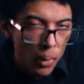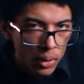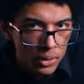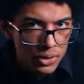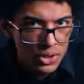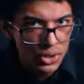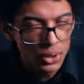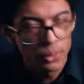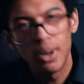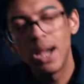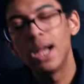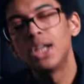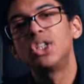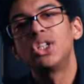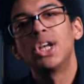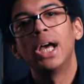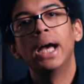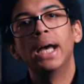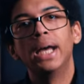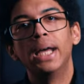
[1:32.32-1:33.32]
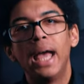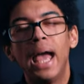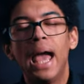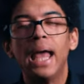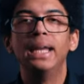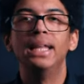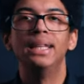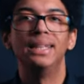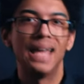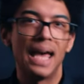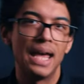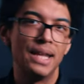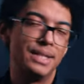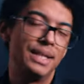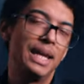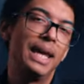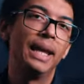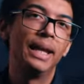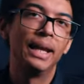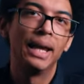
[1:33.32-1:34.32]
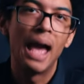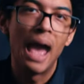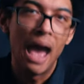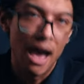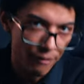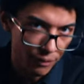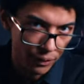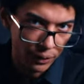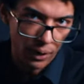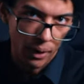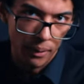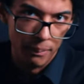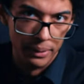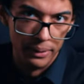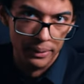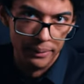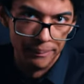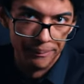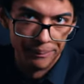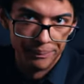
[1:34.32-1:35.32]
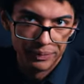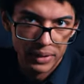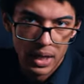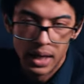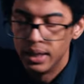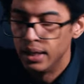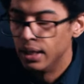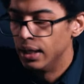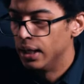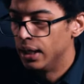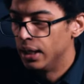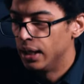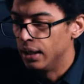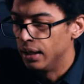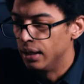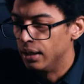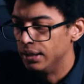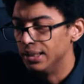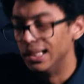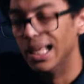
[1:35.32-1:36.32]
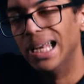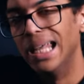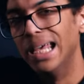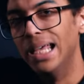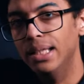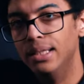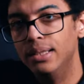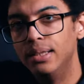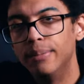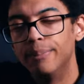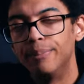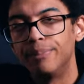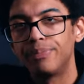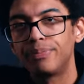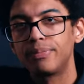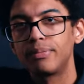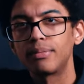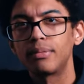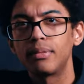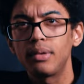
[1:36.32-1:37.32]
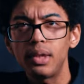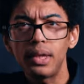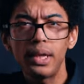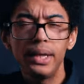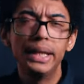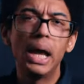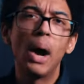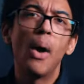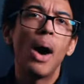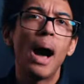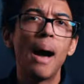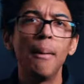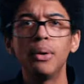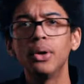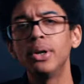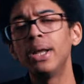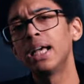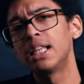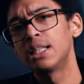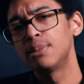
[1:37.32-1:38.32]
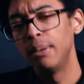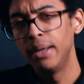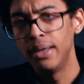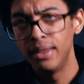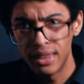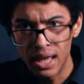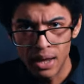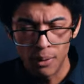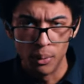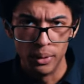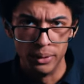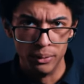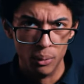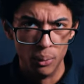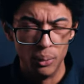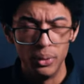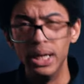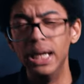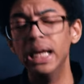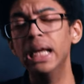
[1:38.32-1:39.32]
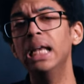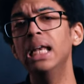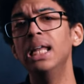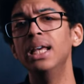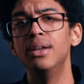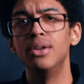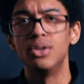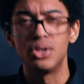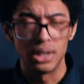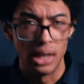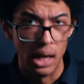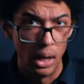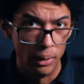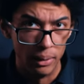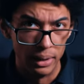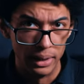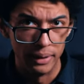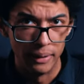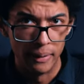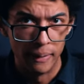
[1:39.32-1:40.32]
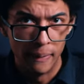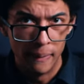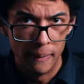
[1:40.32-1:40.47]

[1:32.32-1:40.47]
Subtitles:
what Sriracha and Intenze Inc have in common? The lid. Now, I'm gonna explain that one really slowly,